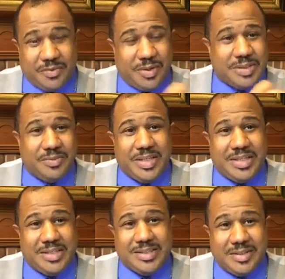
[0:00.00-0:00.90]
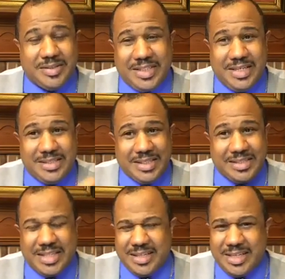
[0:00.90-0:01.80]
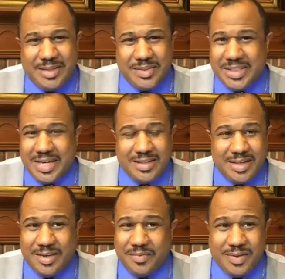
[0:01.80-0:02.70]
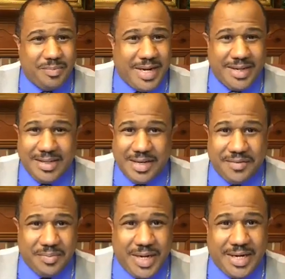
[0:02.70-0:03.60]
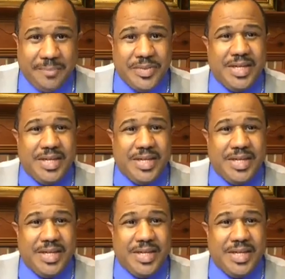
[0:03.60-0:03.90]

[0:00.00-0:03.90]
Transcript: 1 Corinthians 13 says that love is not looking for the bad in everybody,